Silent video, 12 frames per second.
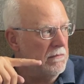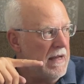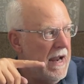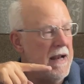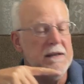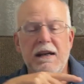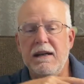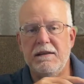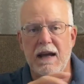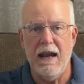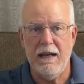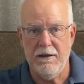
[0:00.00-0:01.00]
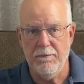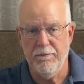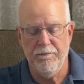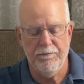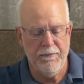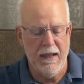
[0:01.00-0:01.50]
antique tank,
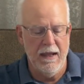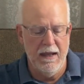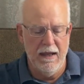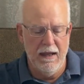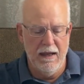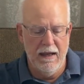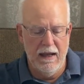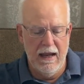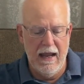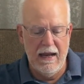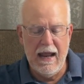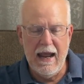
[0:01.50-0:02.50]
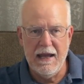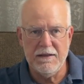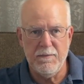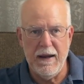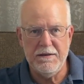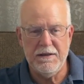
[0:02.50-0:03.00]
it has
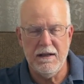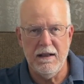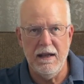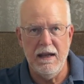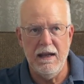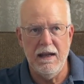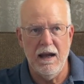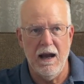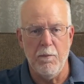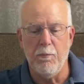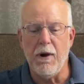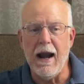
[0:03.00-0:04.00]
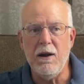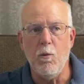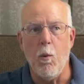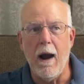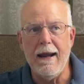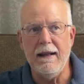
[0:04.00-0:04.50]
basically a bright
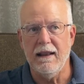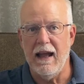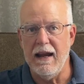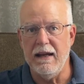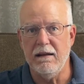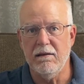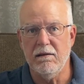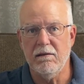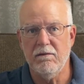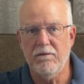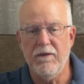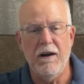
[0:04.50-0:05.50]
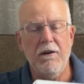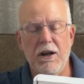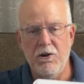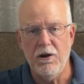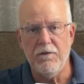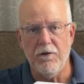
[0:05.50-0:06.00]
white light. Very
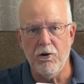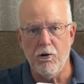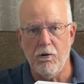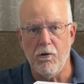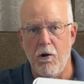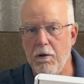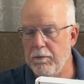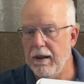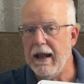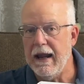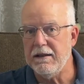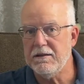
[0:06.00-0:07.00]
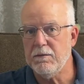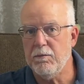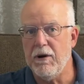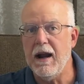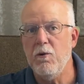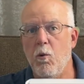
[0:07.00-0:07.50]
good for growing plants,
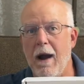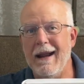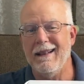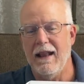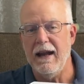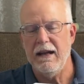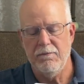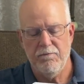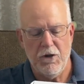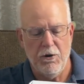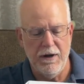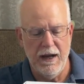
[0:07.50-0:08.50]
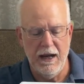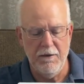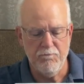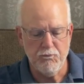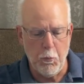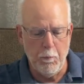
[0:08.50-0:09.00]
bright white light. Okay,
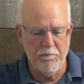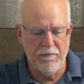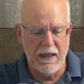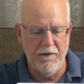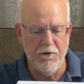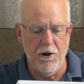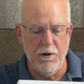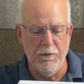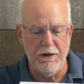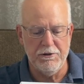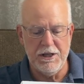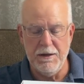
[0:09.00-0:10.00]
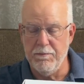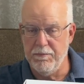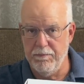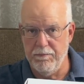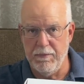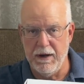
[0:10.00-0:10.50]
if you're on a real cheap
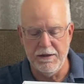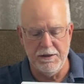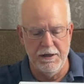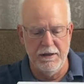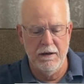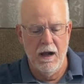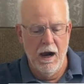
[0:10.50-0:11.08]
budget.